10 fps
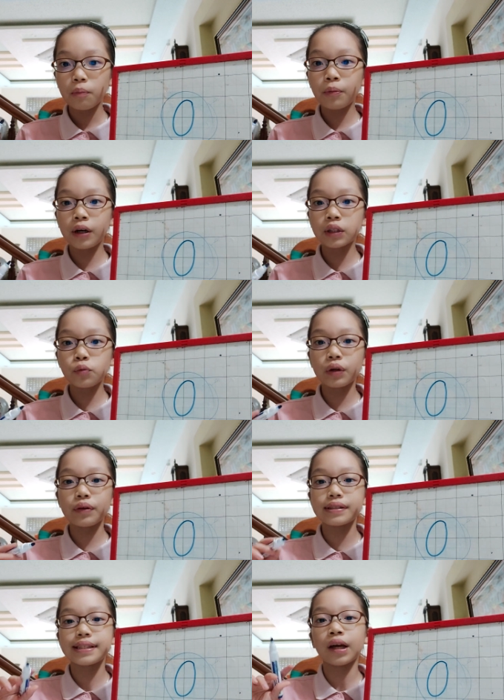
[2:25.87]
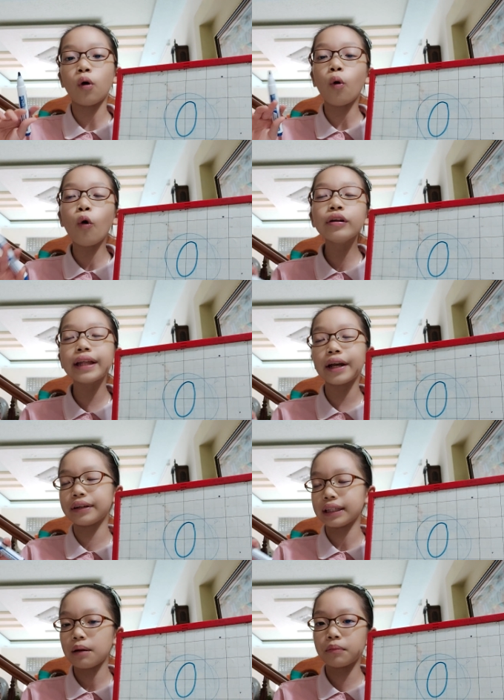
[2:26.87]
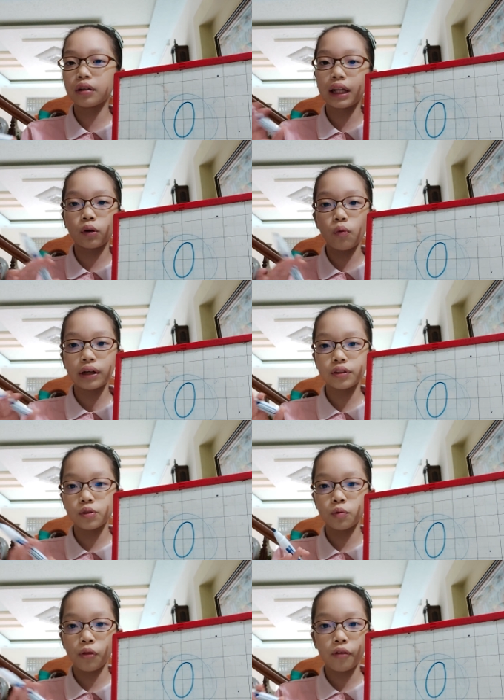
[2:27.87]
But when we say ordinary number like 1, 2,